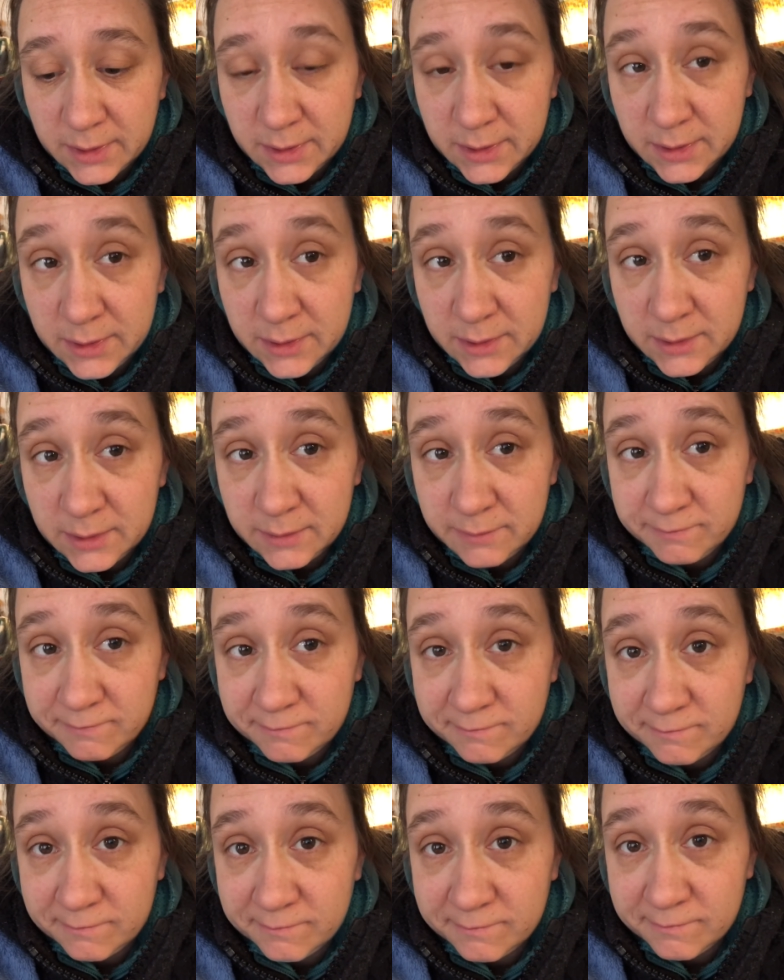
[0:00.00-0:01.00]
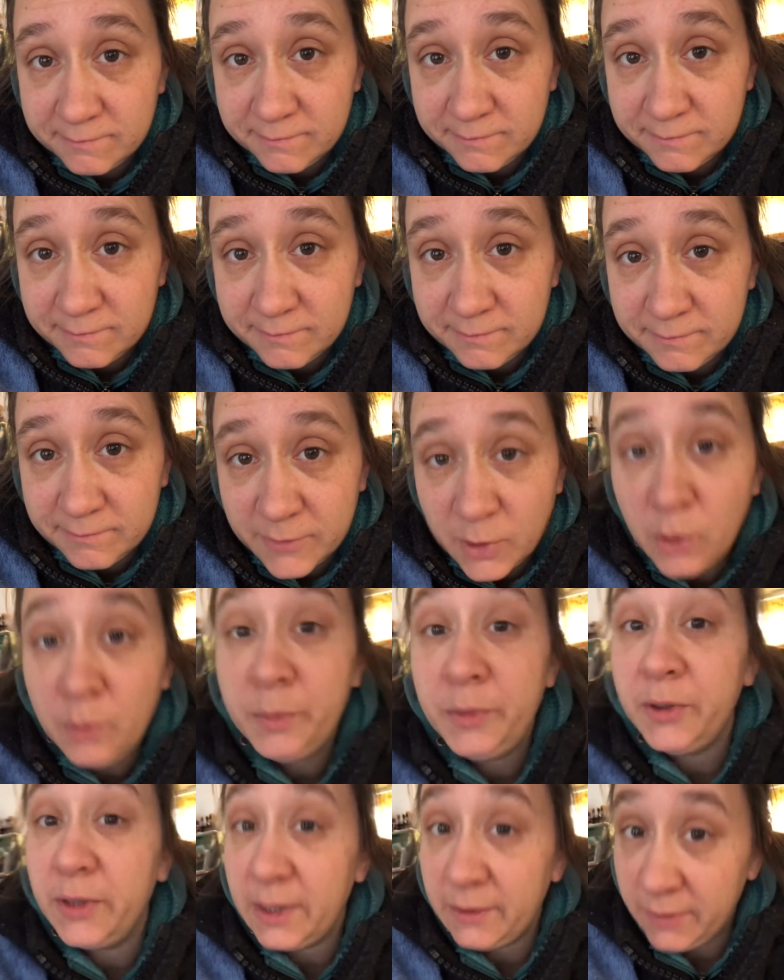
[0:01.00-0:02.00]
Yeah.
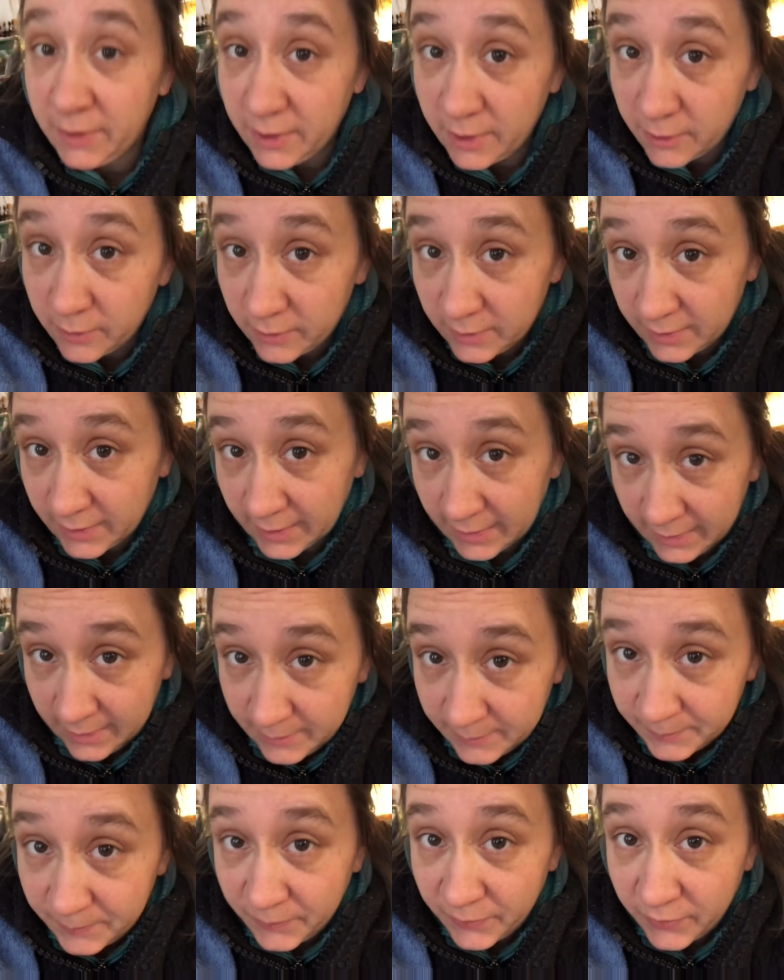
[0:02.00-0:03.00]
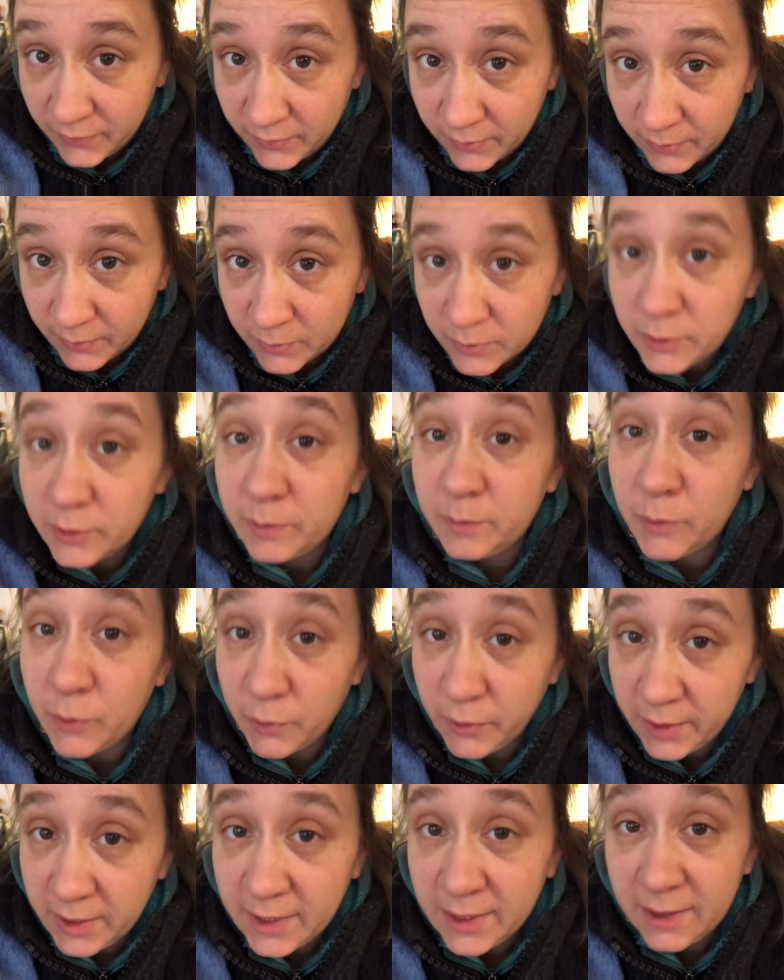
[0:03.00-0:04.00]
Hope you're having a good day. So, good
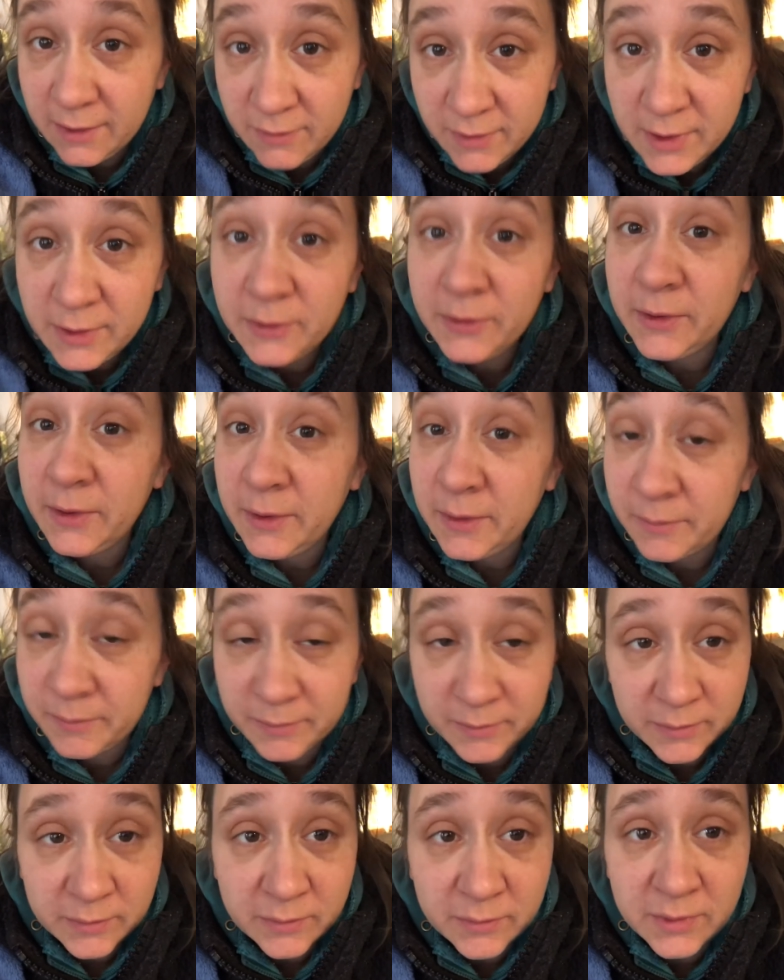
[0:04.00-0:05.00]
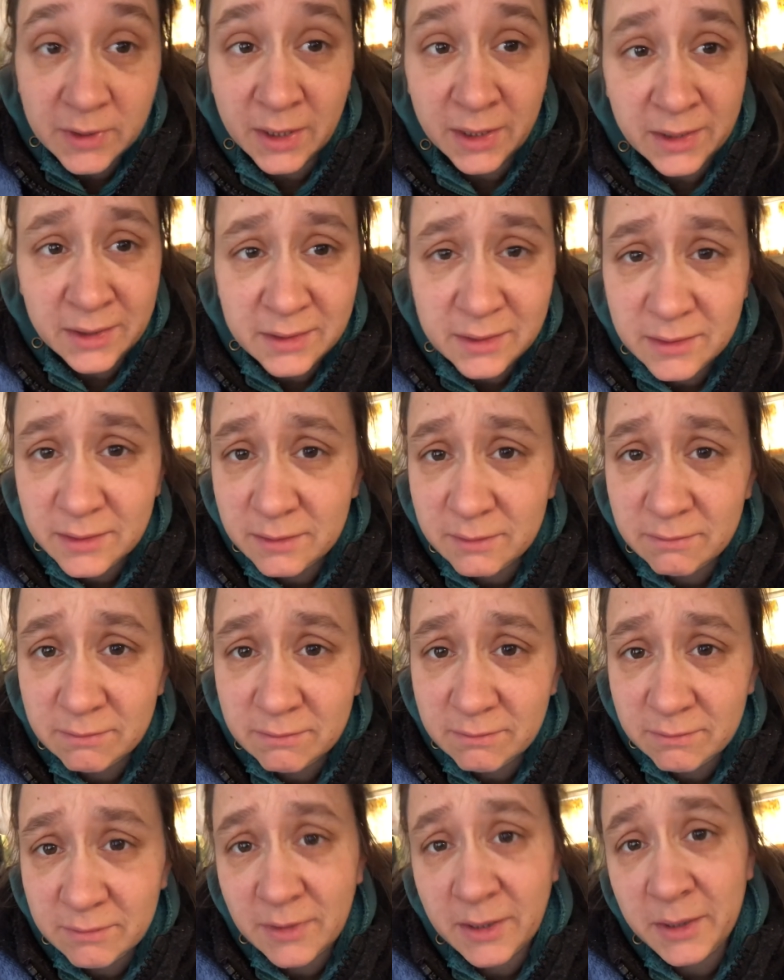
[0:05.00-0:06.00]
morning, evening, or night.
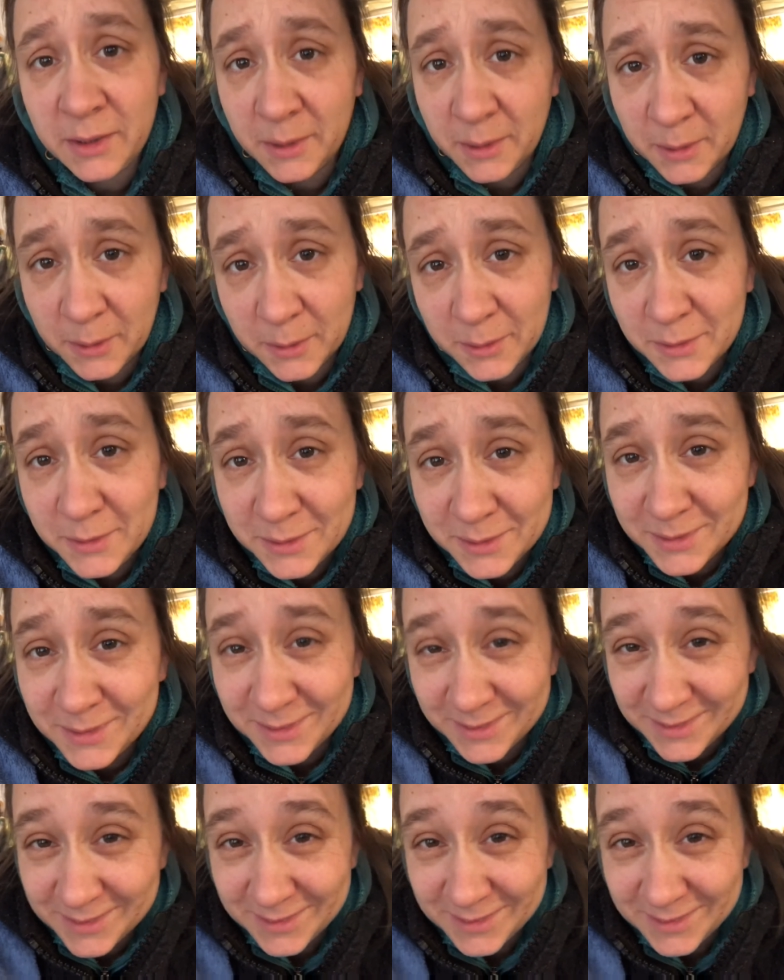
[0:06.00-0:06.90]
I don't know.